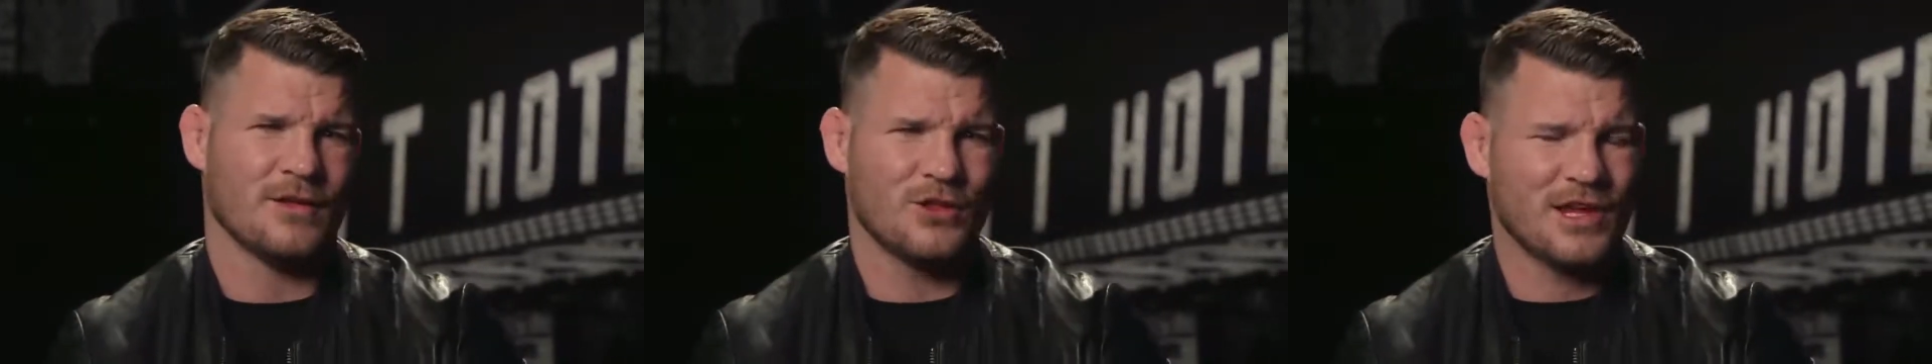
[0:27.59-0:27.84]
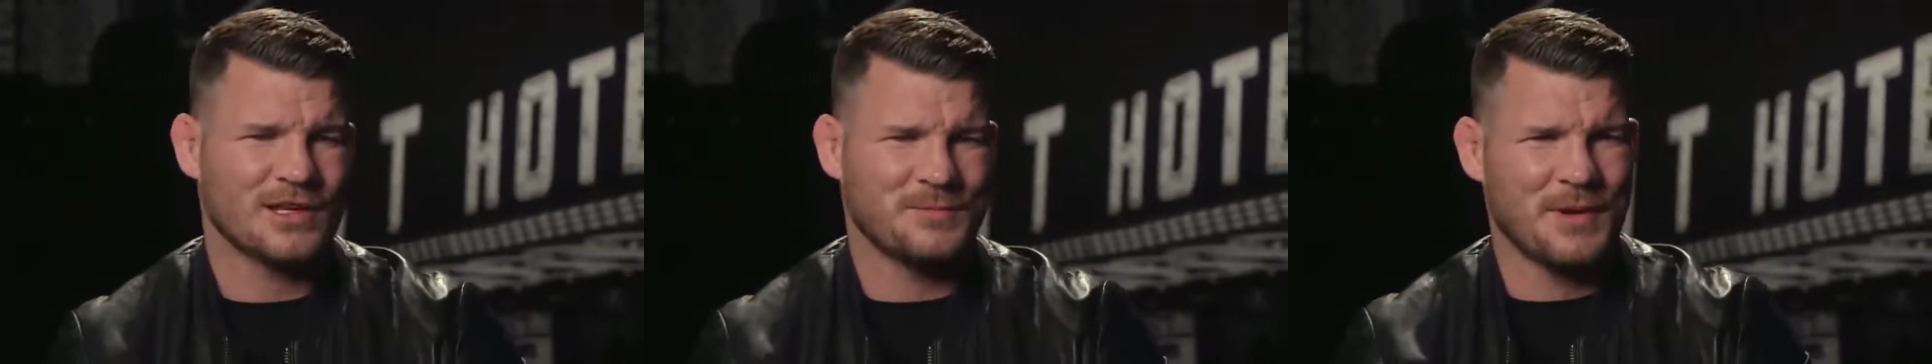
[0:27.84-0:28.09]

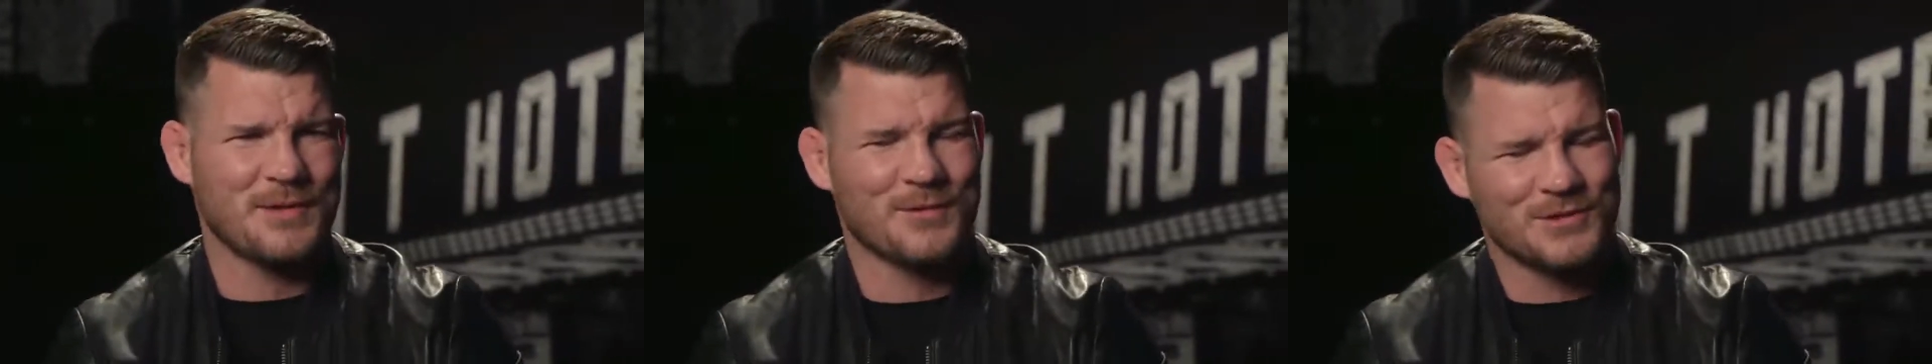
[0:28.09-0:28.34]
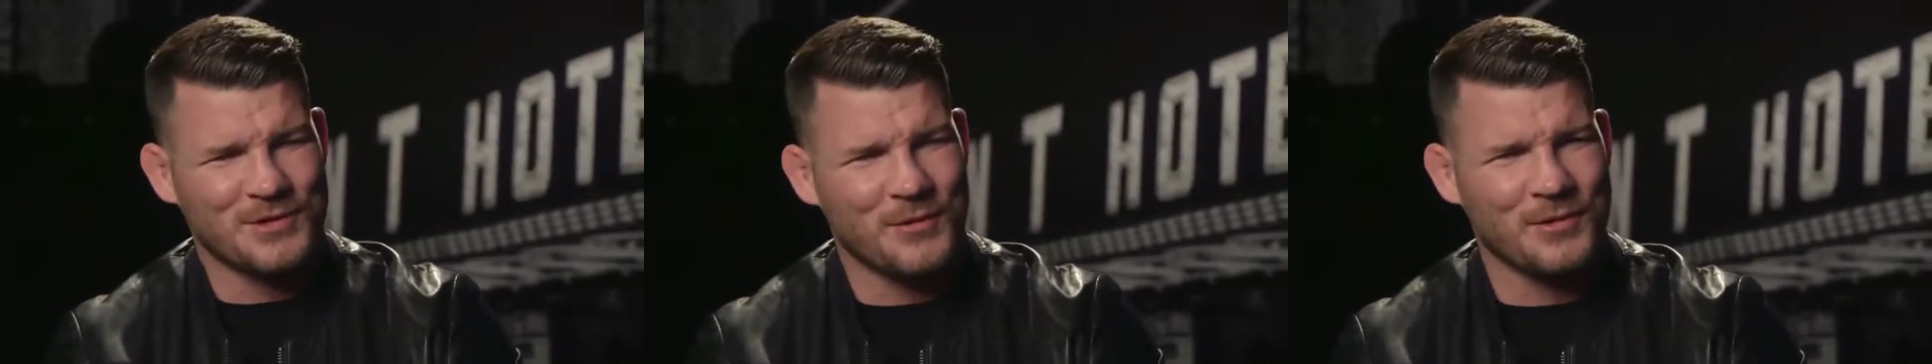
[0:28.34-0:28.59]
GSP,
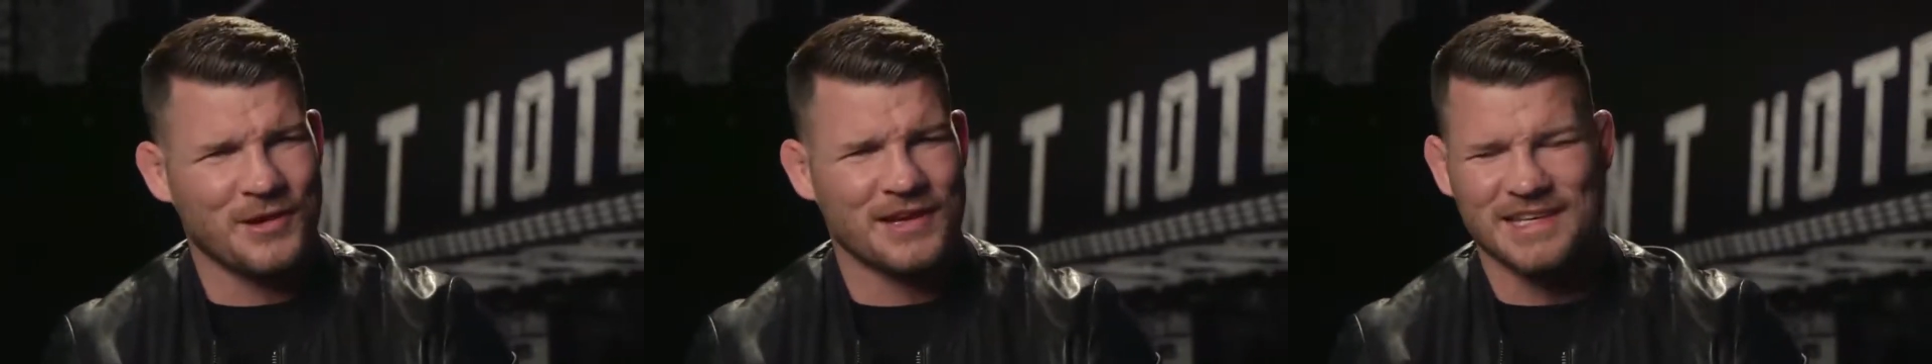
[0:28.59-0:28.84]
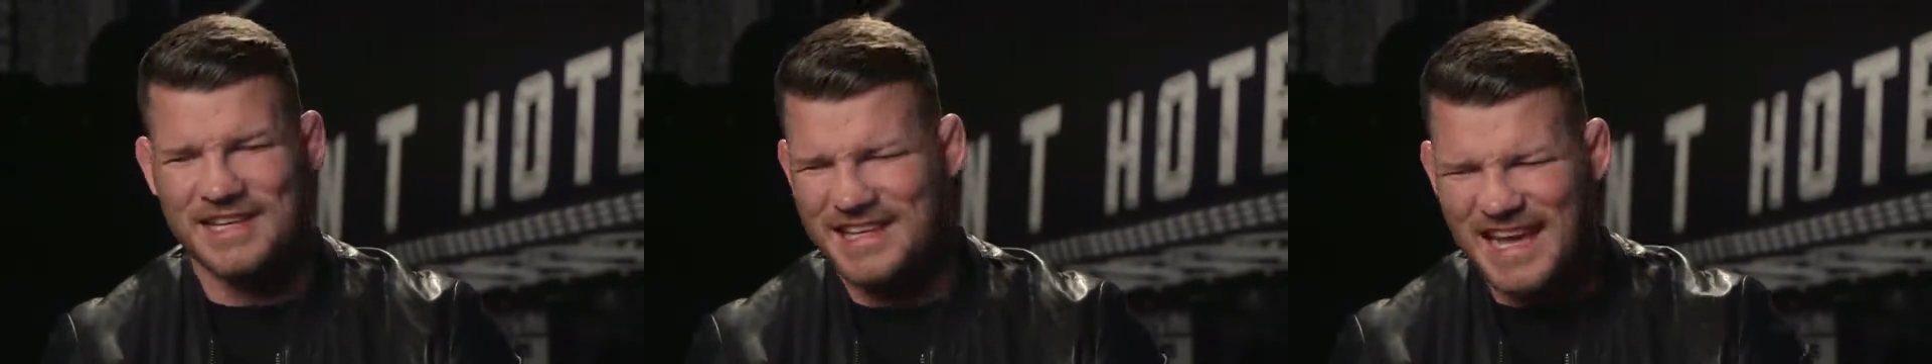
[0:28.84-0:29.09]
what's going on? He
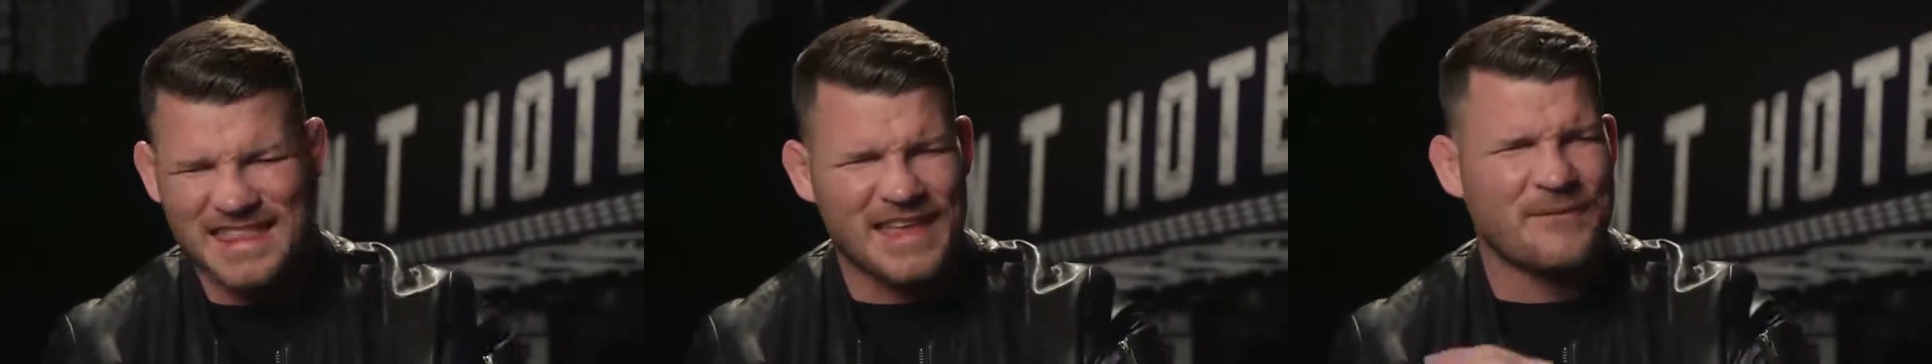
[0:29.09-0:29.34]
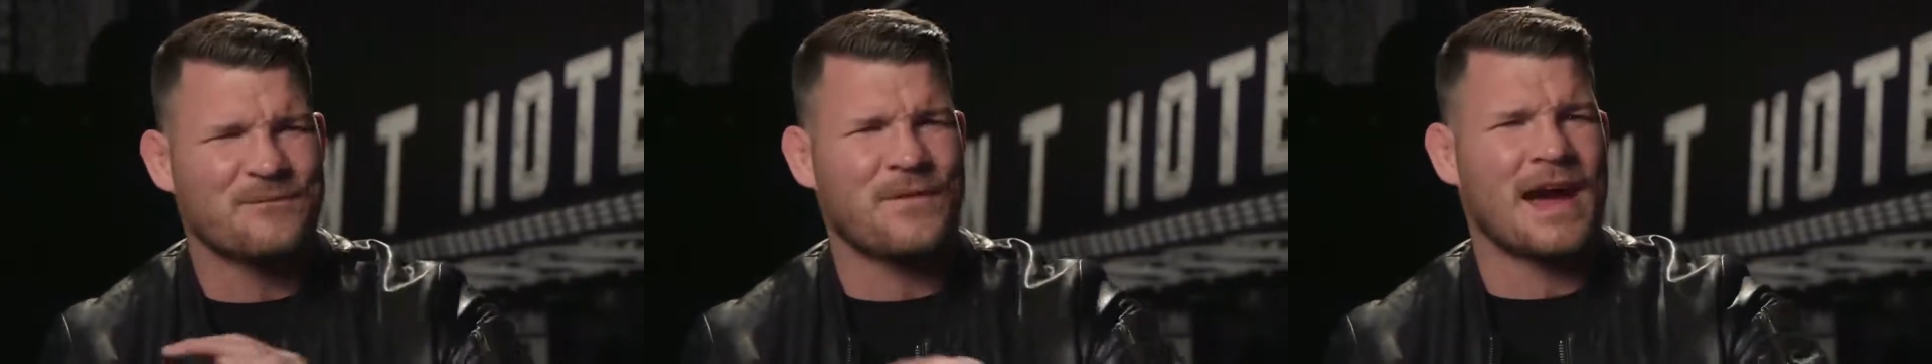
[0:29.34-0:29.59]
said, get
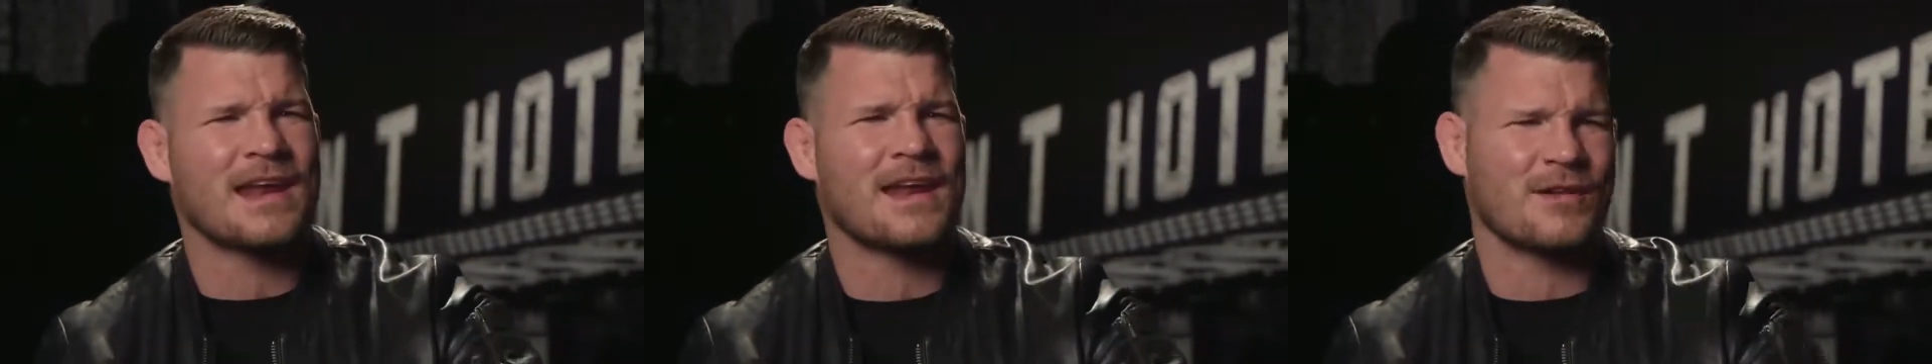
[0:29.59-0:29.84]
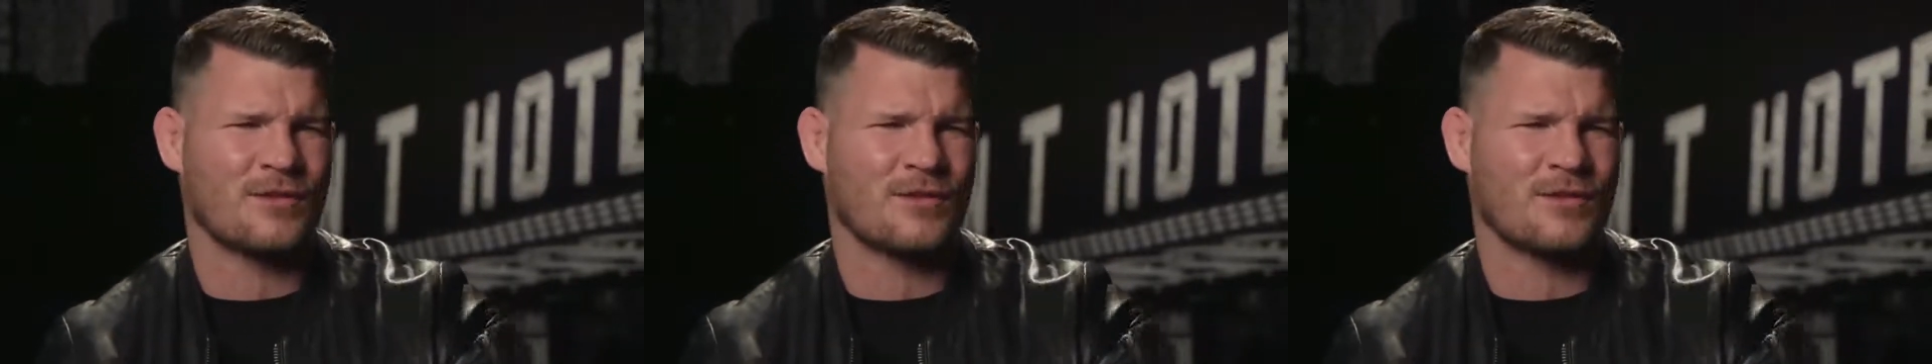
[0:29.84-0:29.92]
that fight out